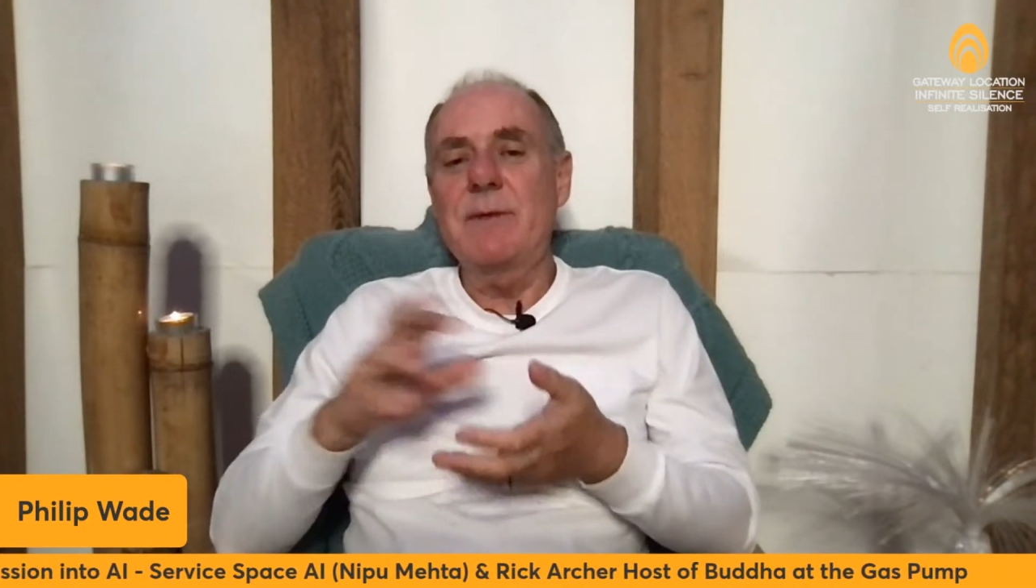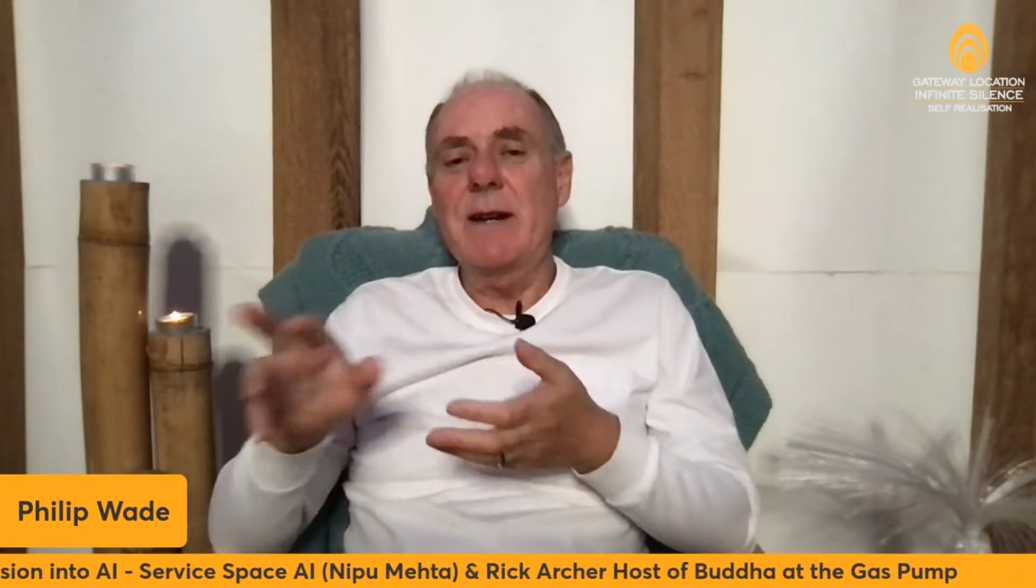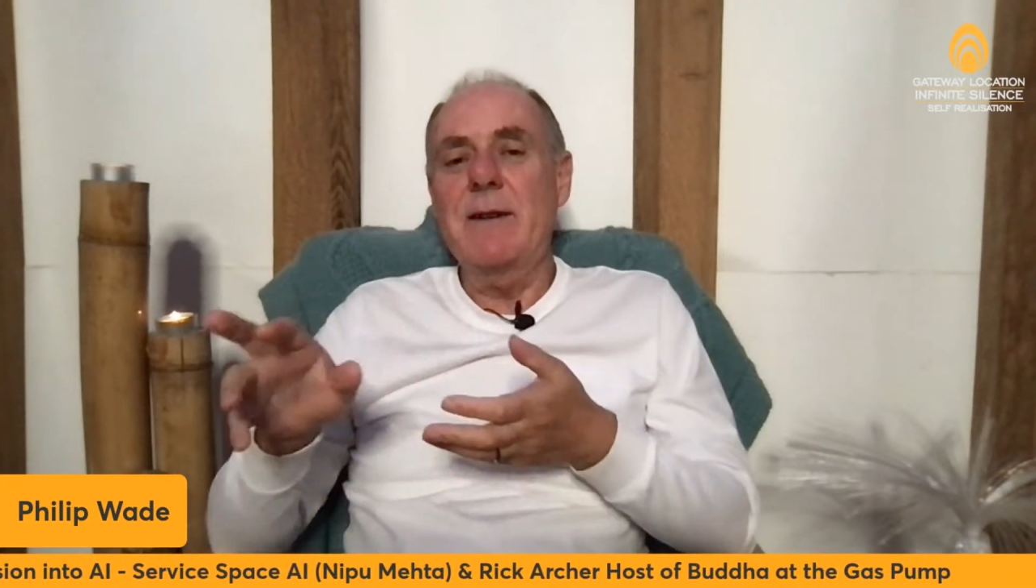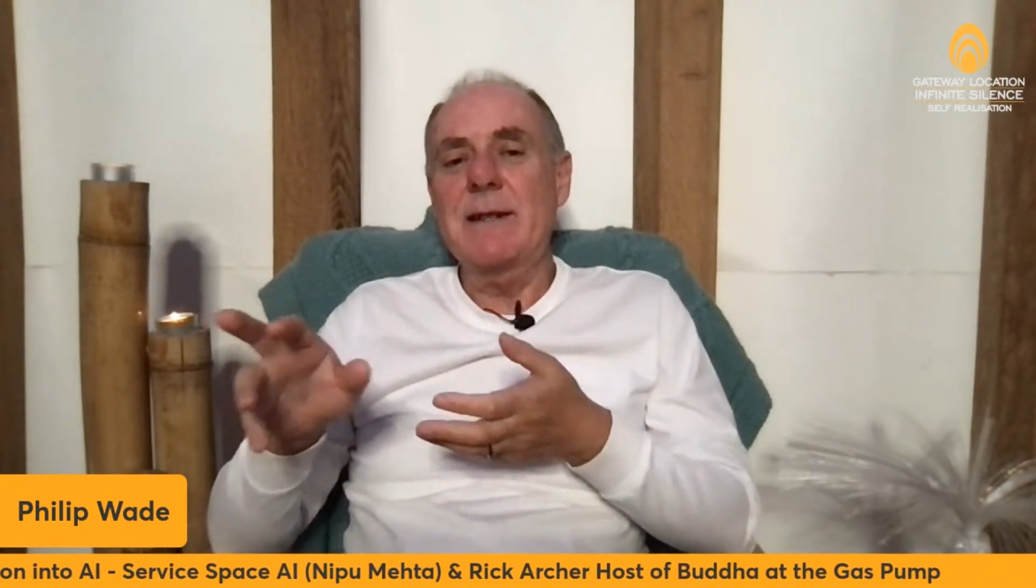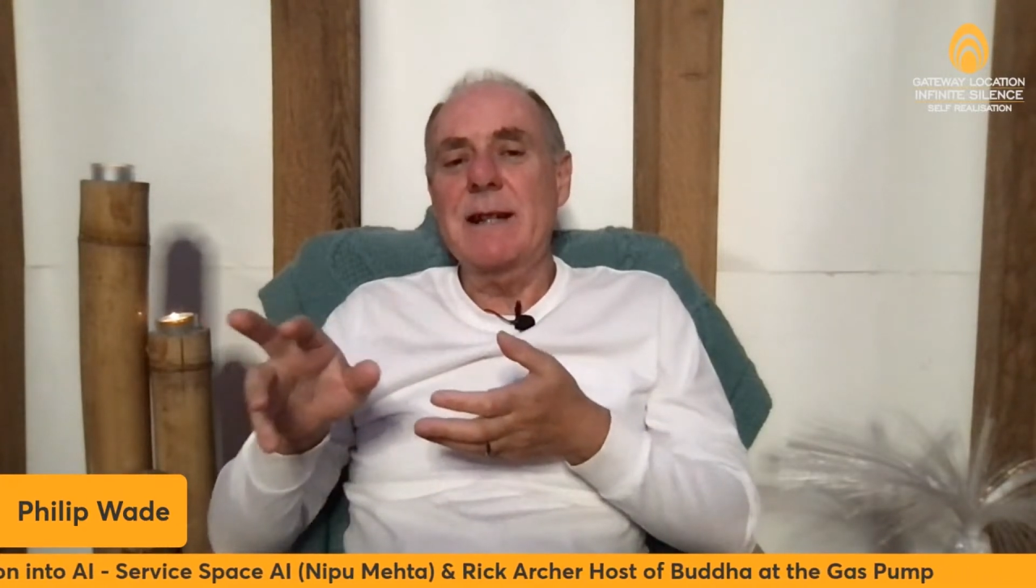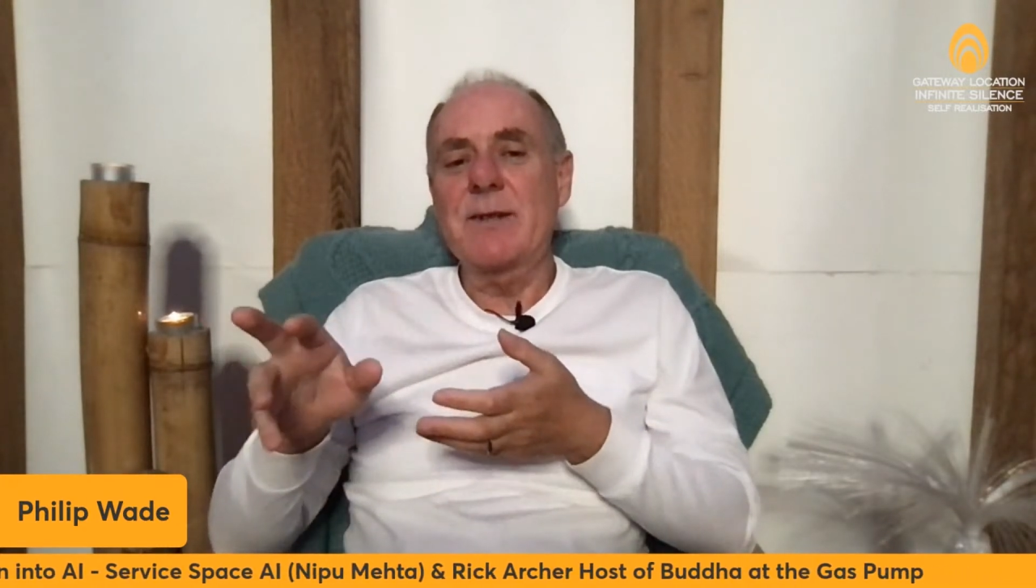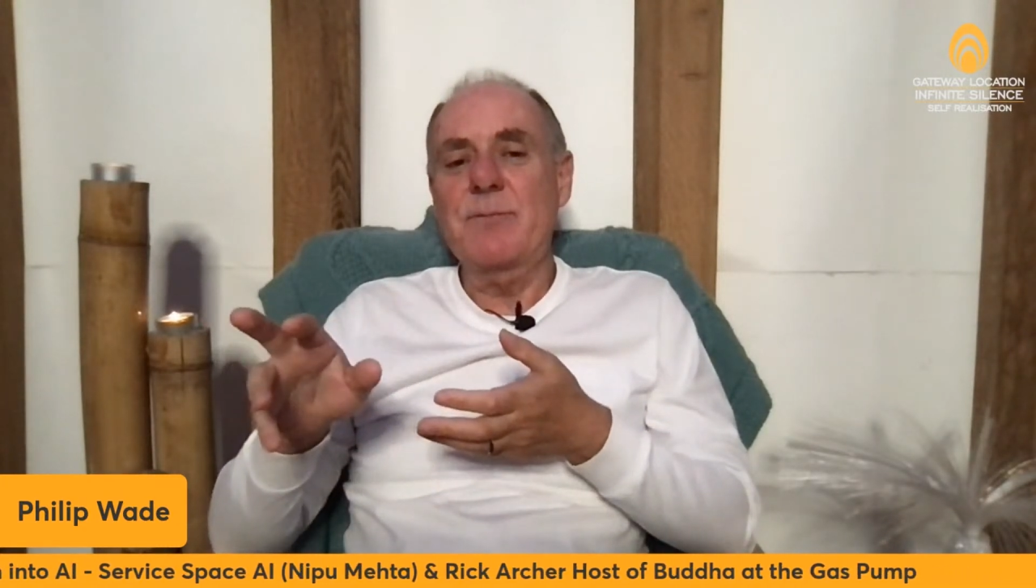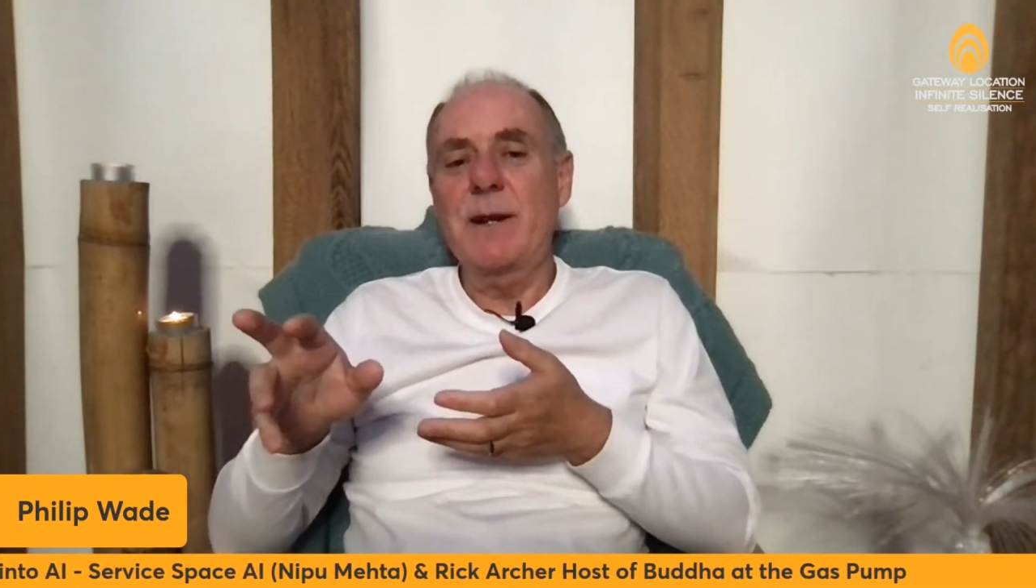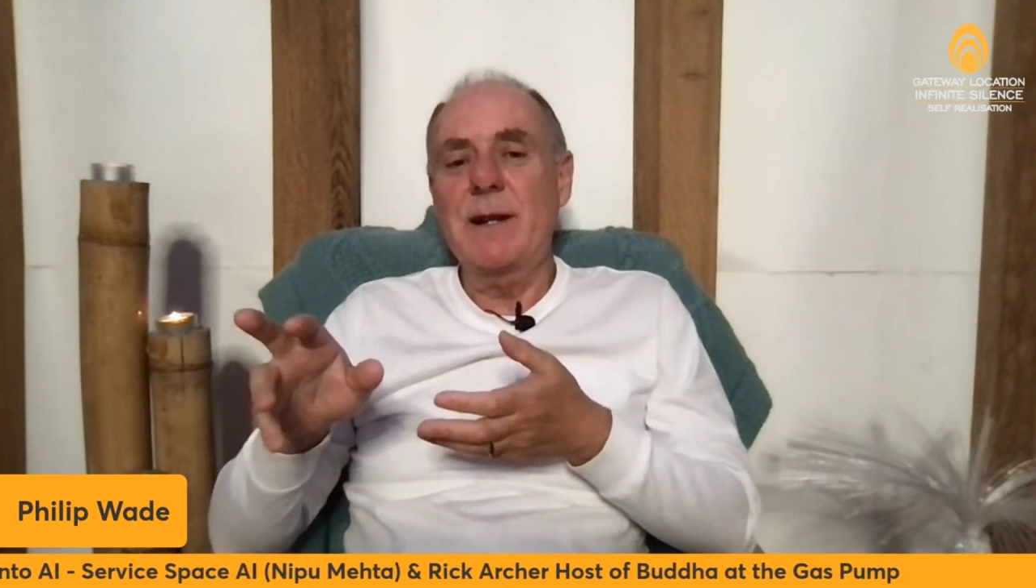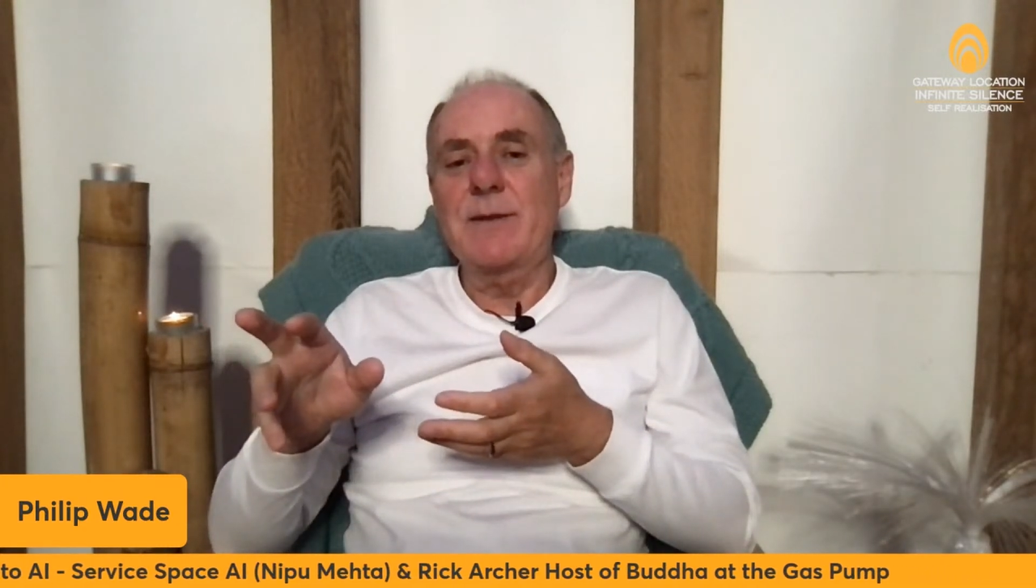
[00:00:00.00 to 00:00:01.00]
various
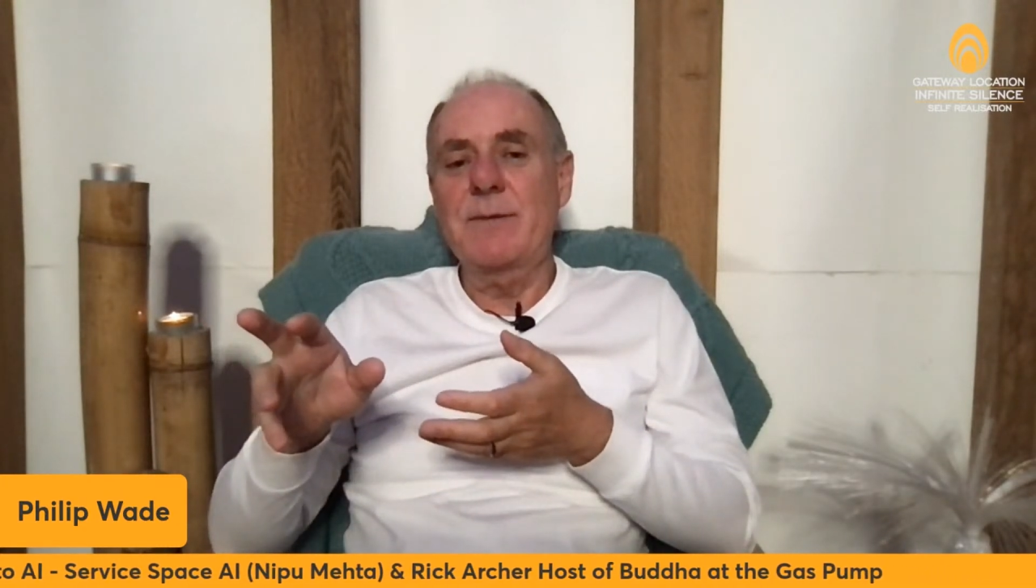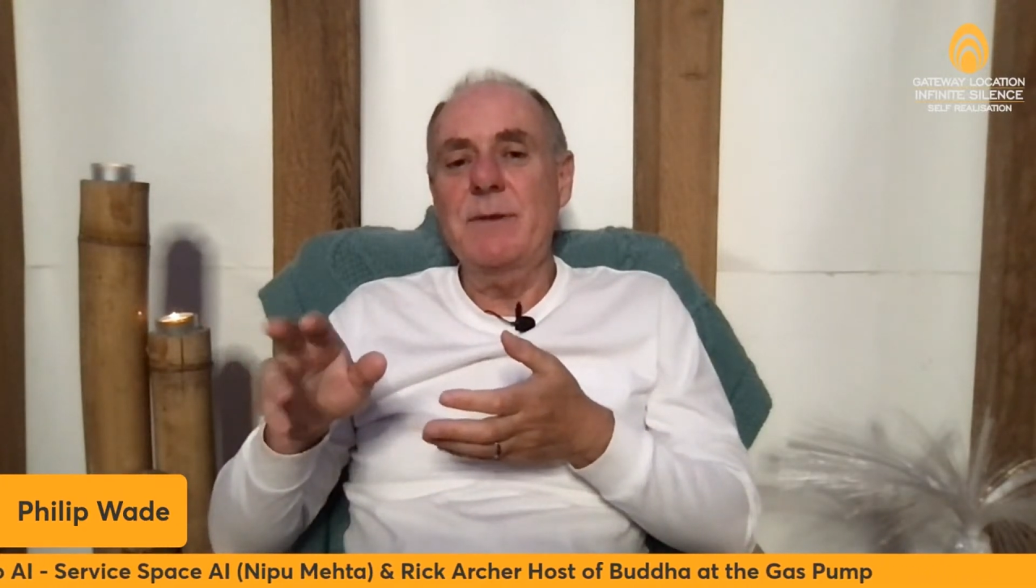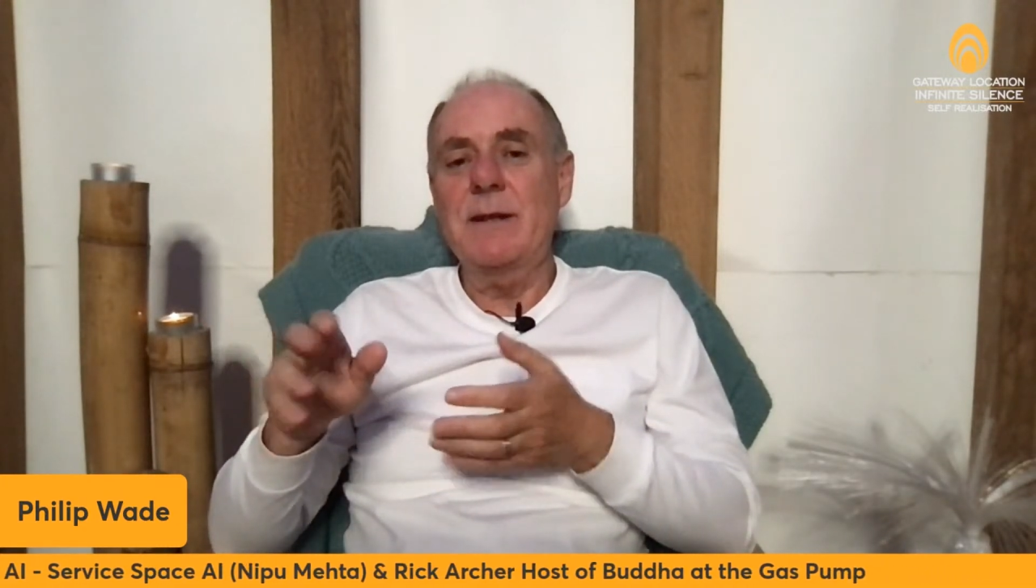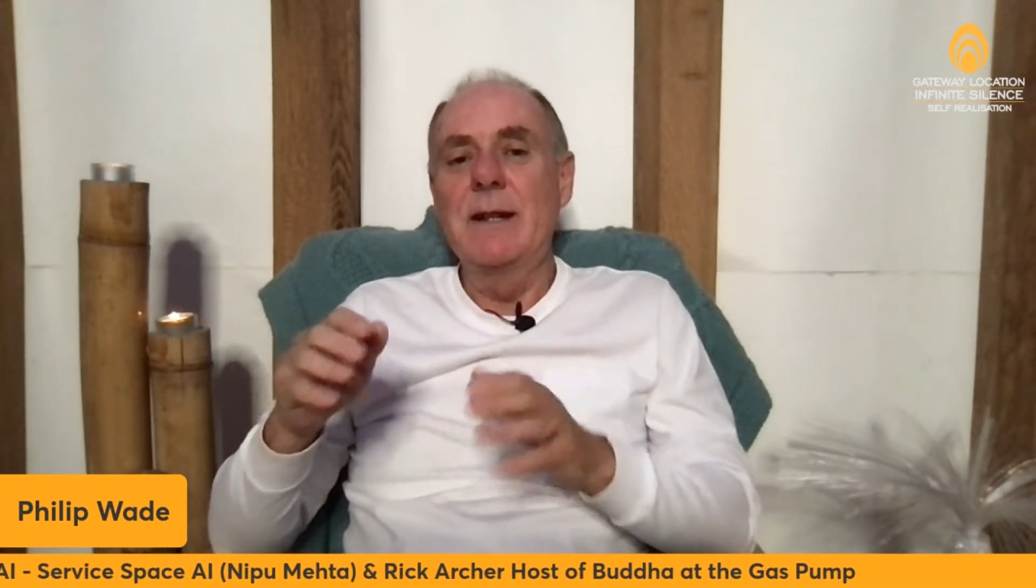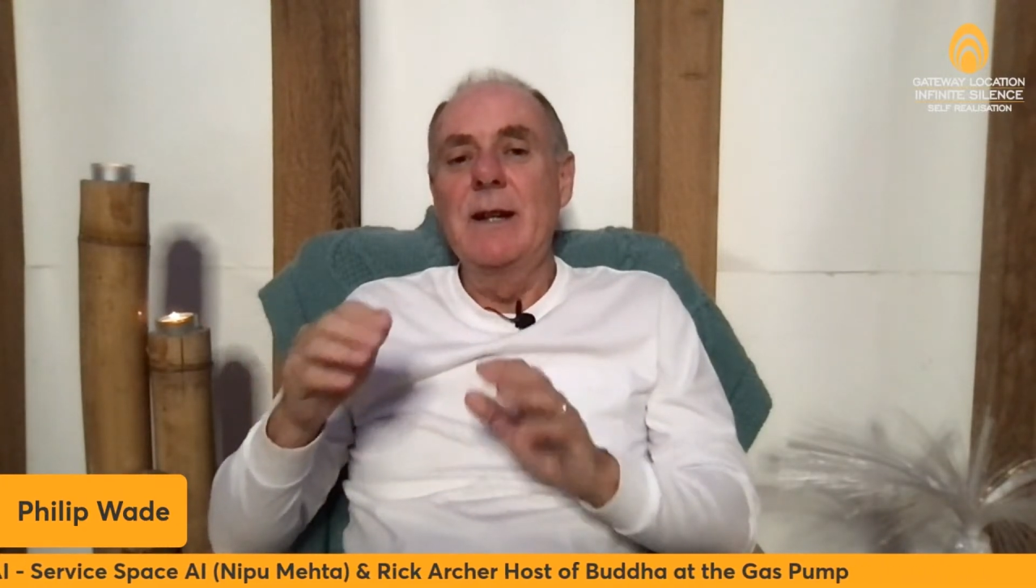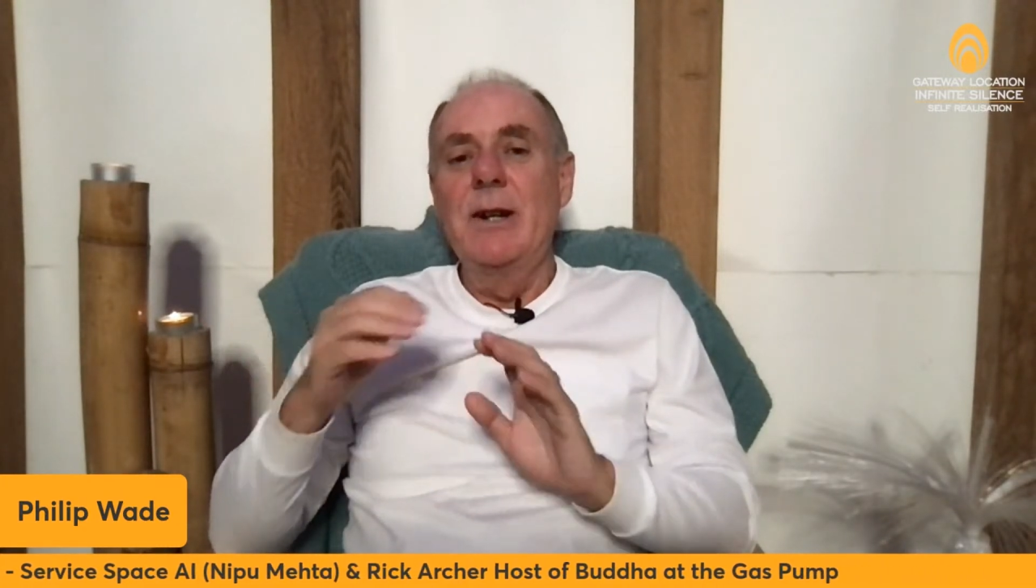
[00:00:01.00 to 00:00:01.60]
aspects of me,